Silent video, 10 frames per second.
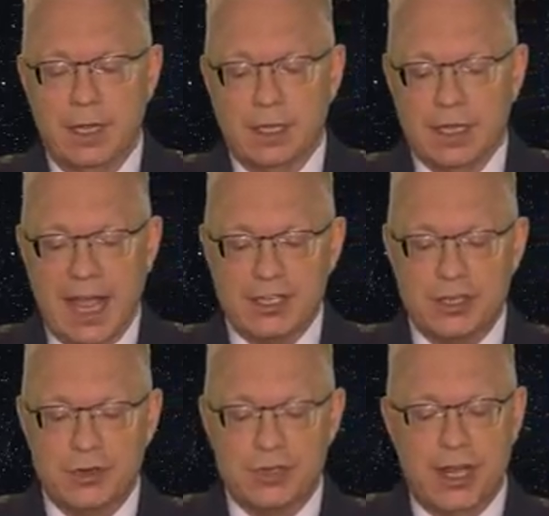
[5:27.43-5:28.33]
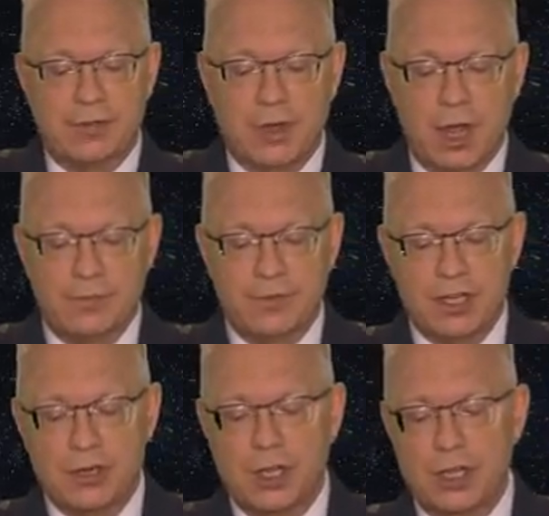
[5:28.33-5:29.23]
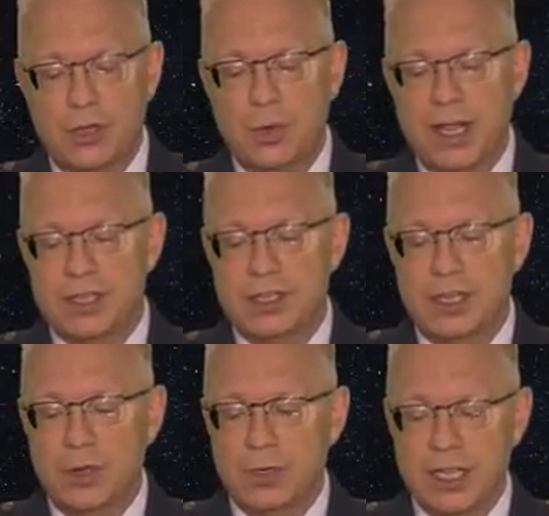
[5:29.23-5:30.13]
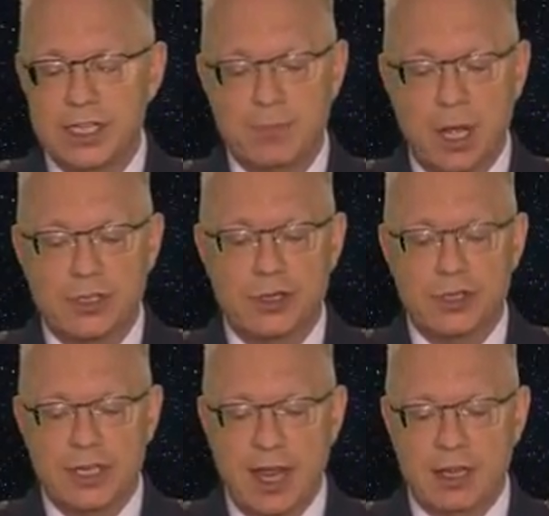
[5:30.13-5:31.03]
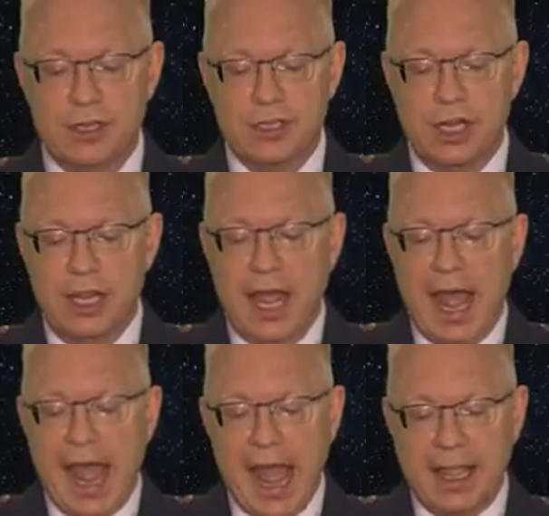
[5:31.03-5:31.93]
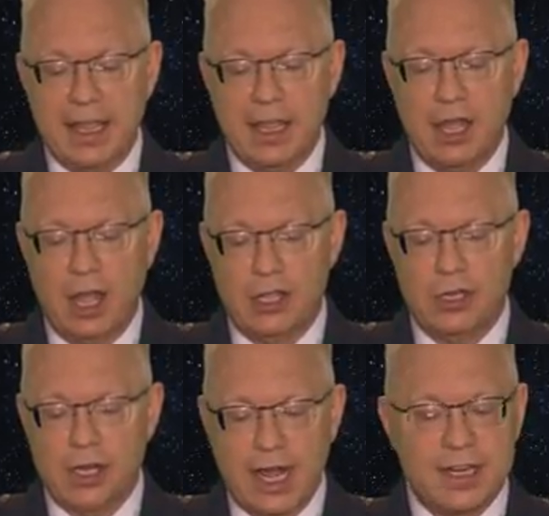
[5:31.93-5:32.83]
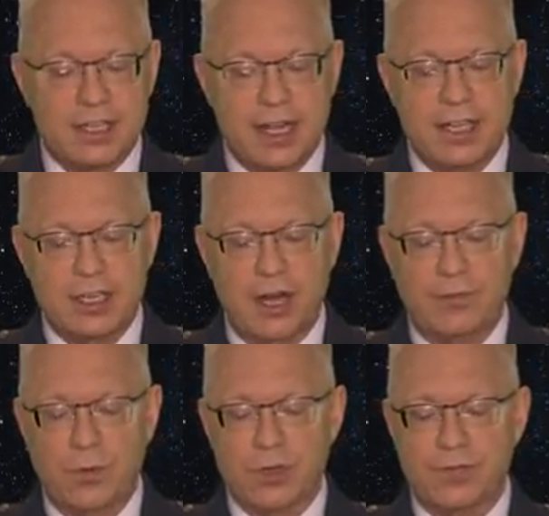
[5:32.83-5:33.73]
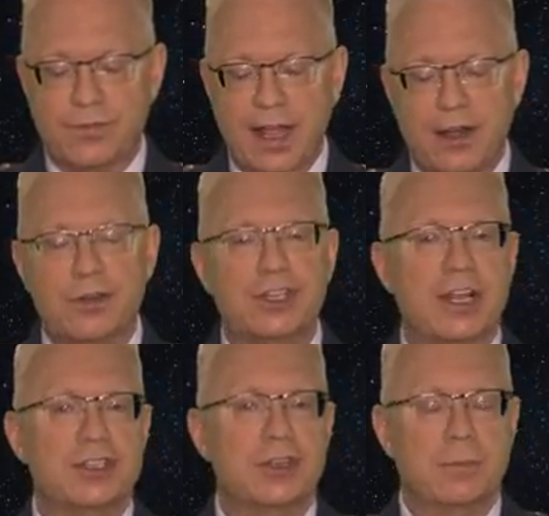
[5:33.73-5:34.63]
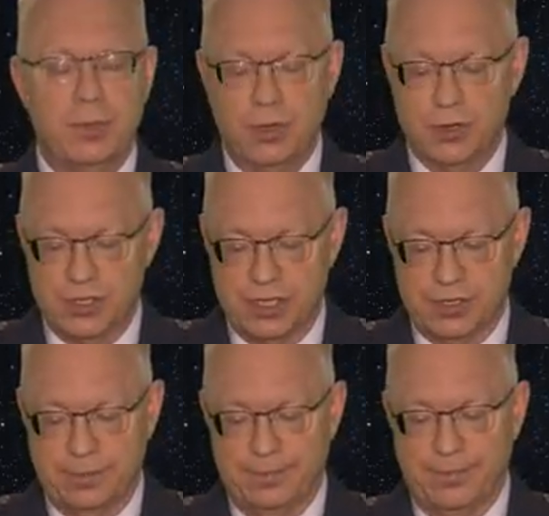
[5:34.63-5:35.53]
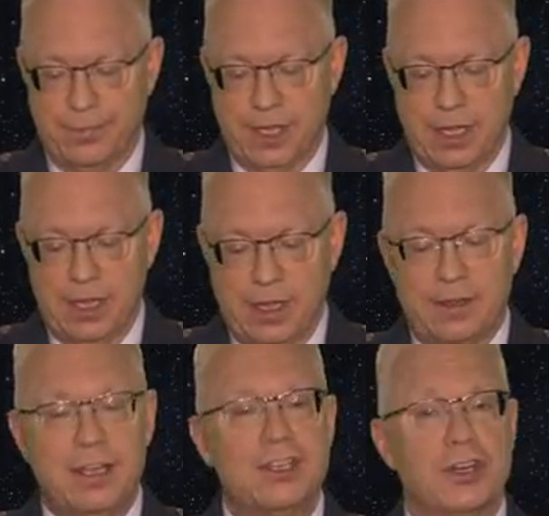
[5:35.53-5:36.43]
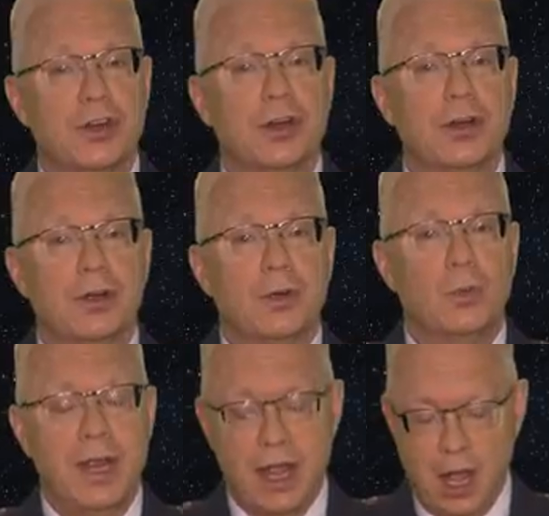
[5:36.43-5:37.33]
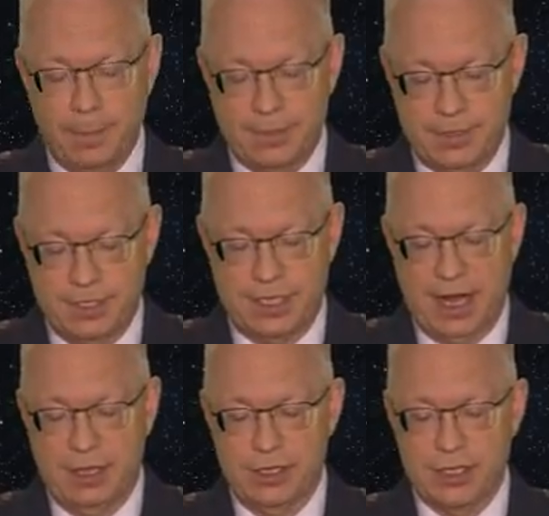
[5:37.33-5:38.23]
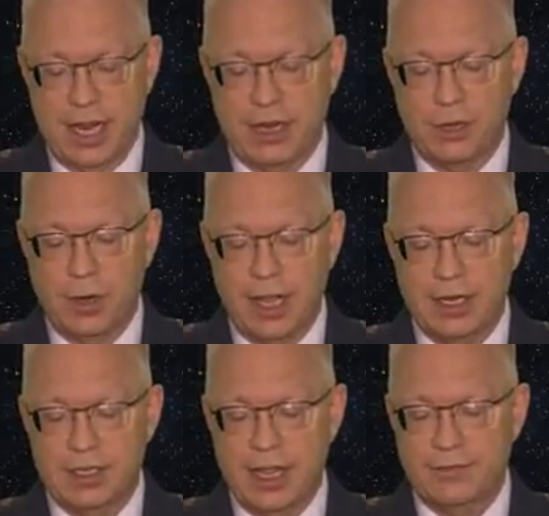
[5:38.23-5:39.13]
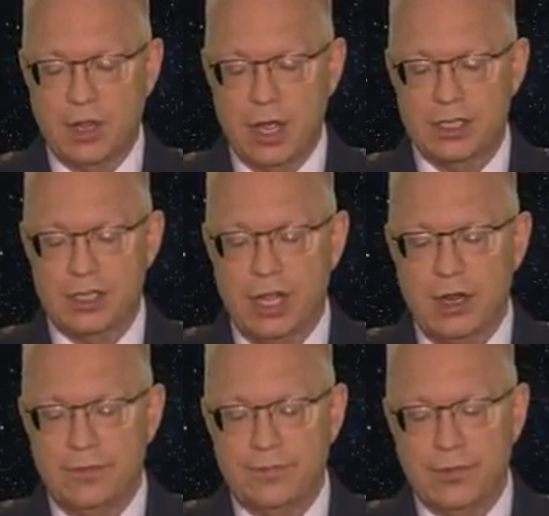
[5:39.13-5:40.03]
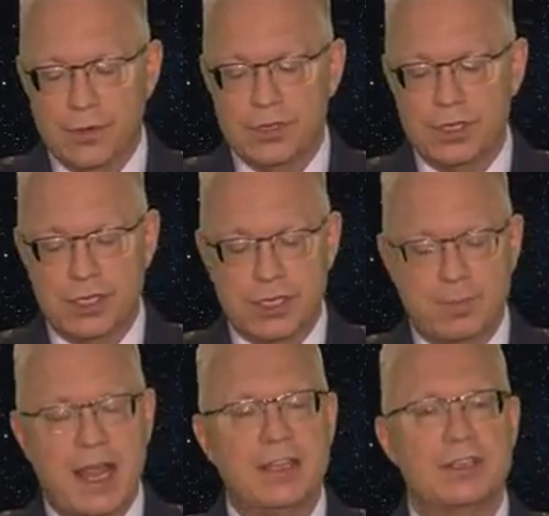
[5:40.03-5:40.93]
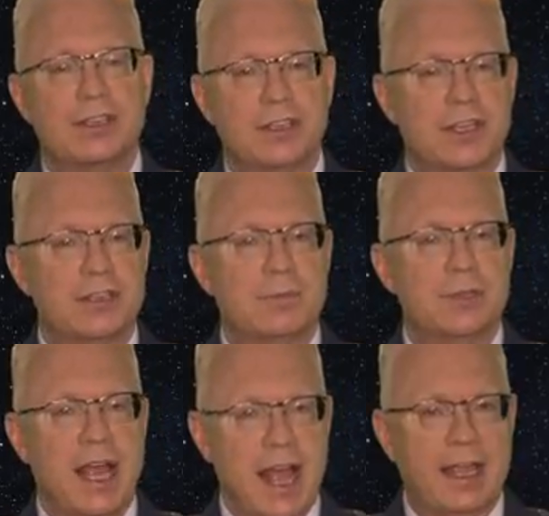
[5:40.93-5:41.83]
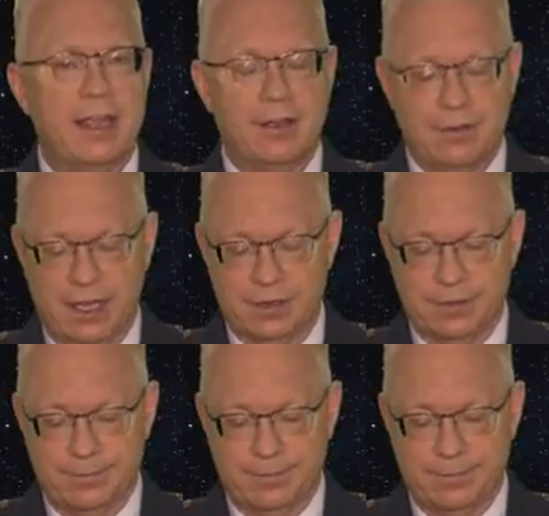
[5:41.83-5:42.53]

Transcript: Last year's DEF CON featured a U.S. DoD-sponsored challenge, hacking a United States Air Force fighter jet's computer system. This year, we upped the challenge and created DEF CON's first space systems hacking event.